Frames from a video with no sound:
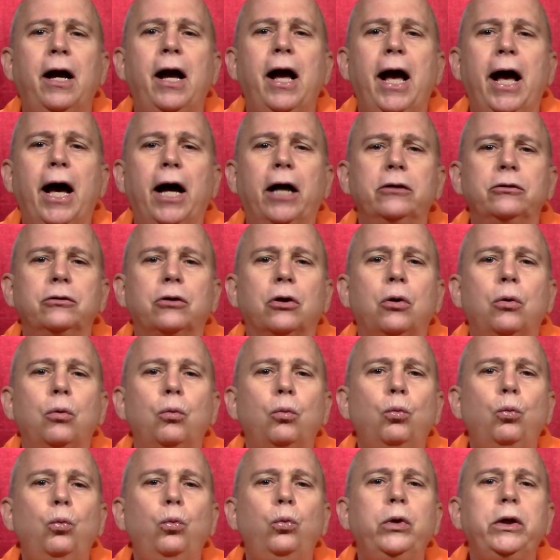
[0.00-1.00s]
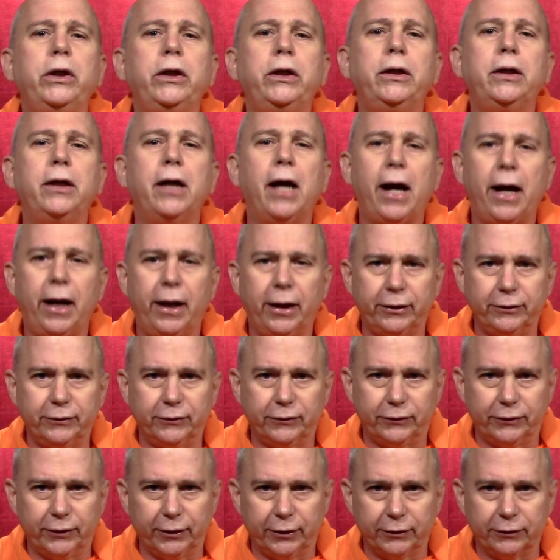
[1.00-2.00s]
and we
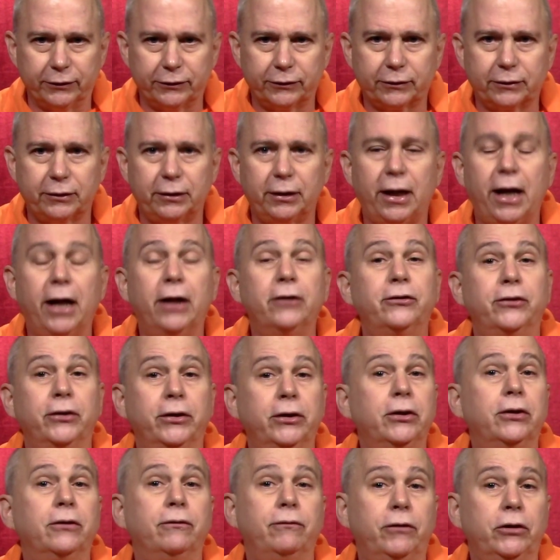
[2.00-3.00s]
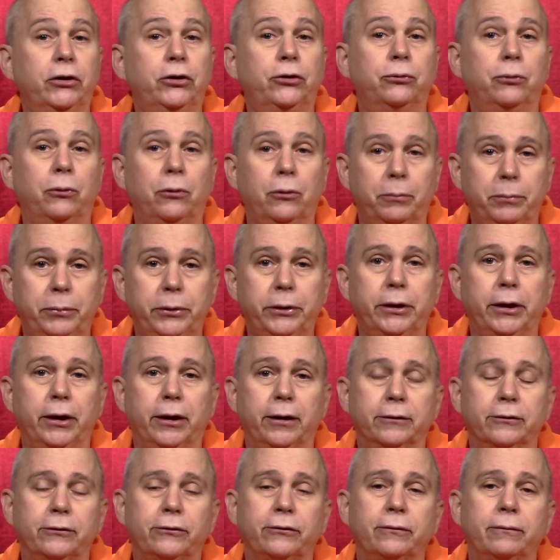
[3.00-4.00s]
exist as individual
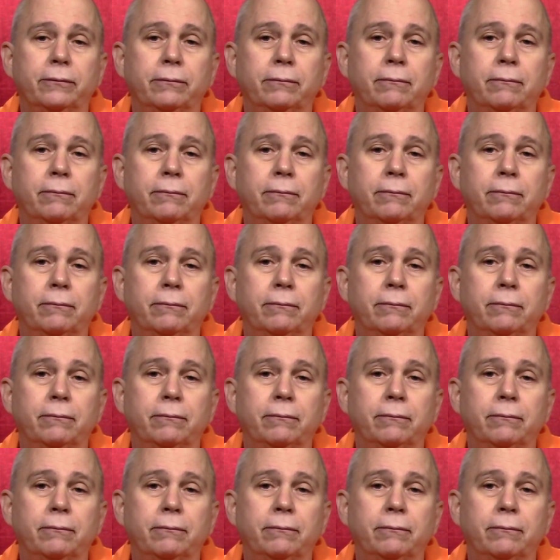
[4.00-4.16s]
beings.